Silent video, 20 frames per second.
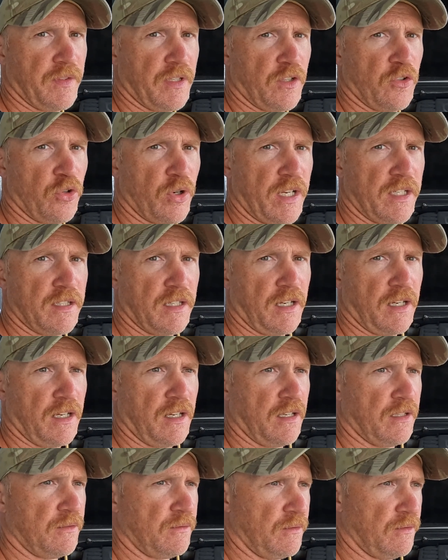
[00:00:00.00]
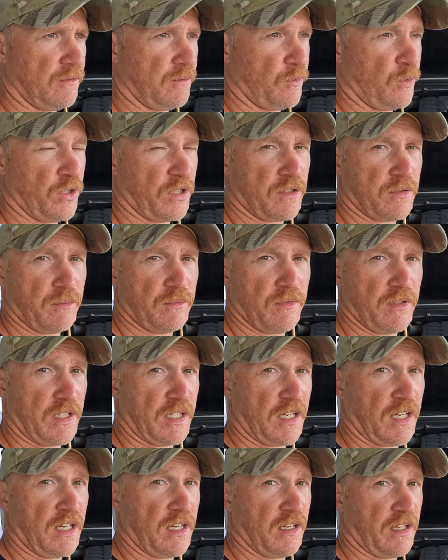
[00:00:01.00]
cranked hard, worked. The
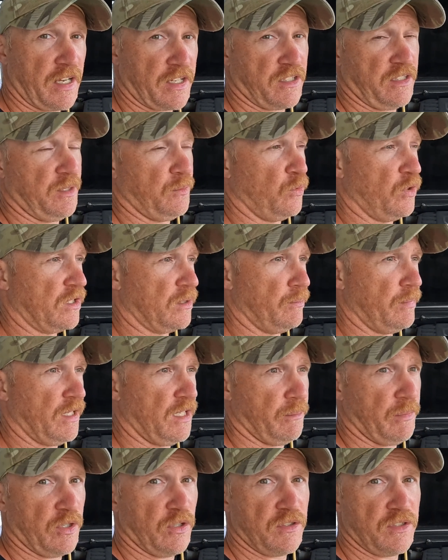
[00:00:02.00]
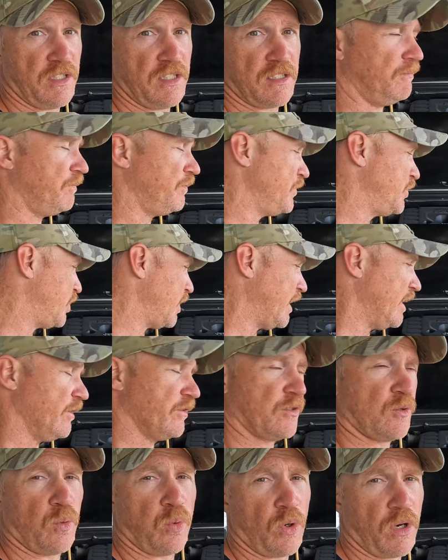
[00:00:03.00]
car actually worked better because this JL is
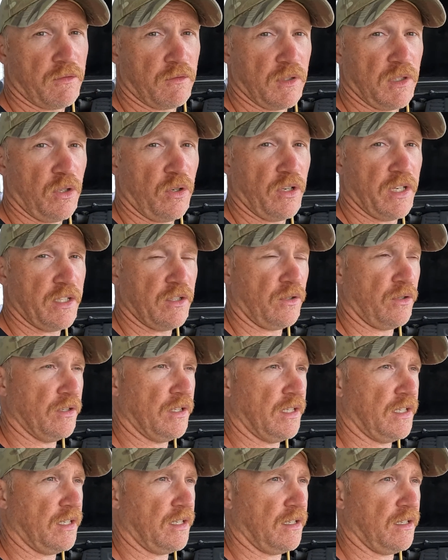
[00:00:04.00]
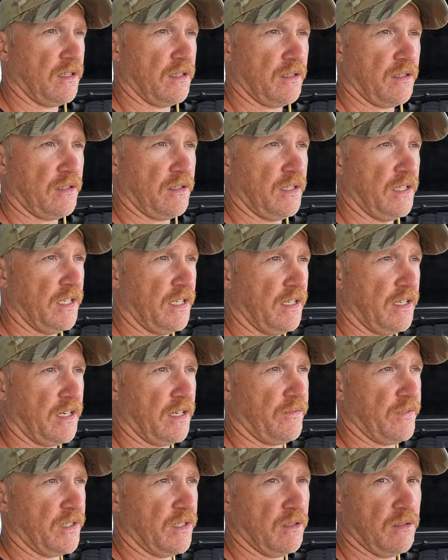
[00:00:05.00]
quite reliant on
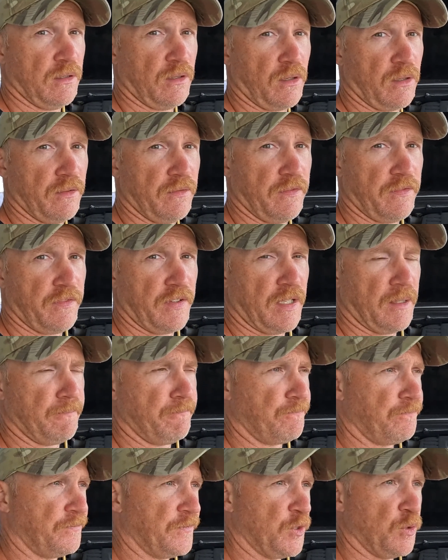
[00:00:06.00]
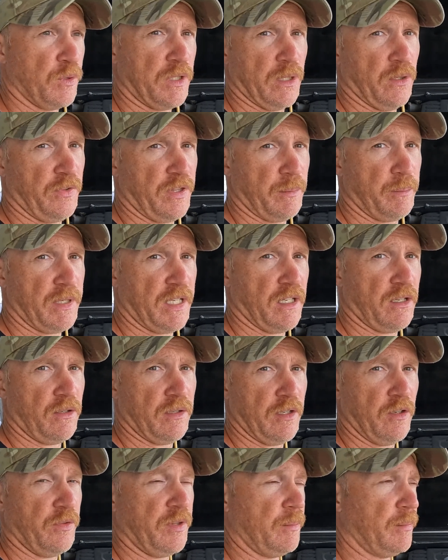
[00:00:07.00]
having a lot of good healthy power,
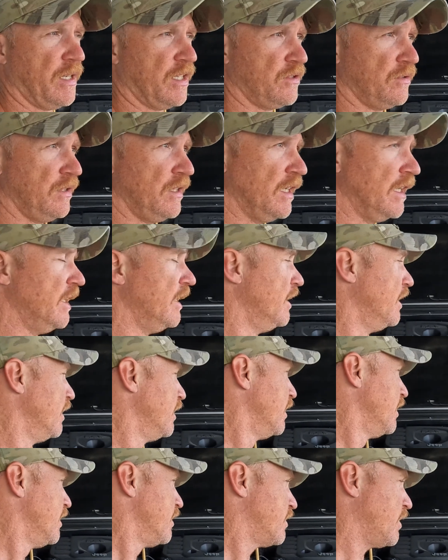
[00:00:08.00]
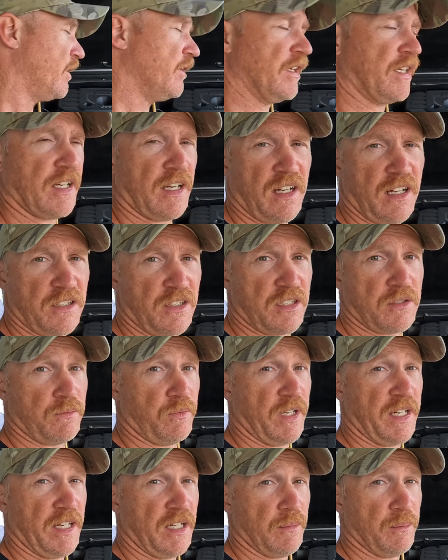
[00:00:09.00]
healthy battery. So the car just
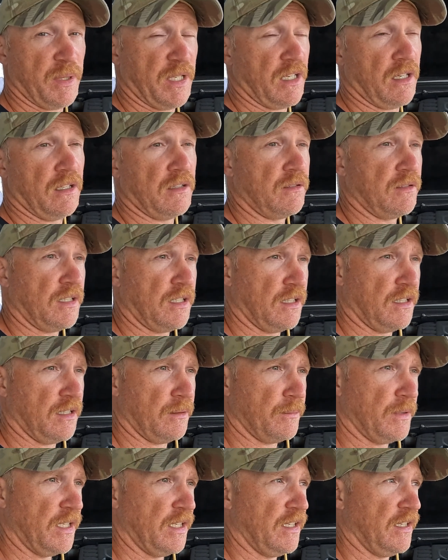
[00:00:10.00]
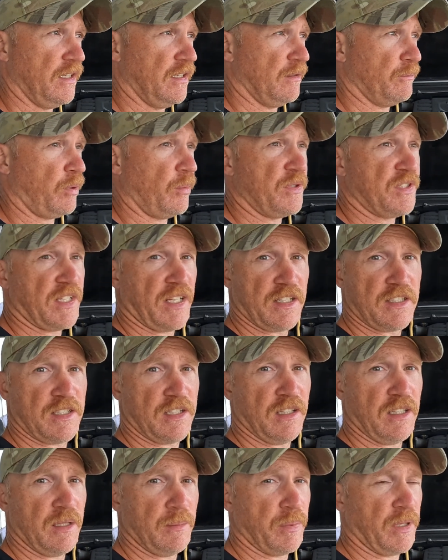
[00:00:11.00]
ran better. Probably sounds
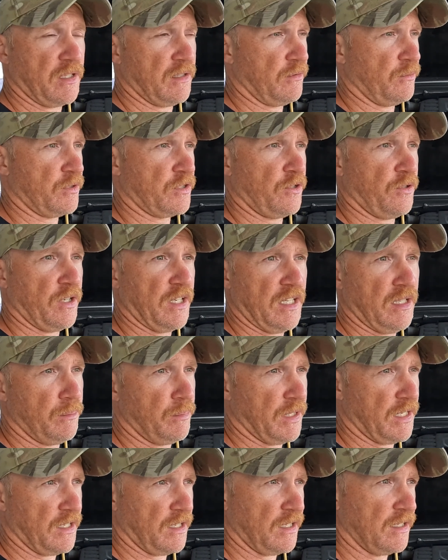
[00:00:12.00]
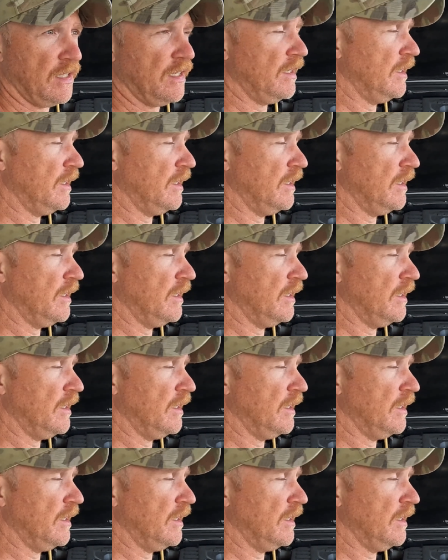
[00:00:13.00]
silly, but it was cranking better.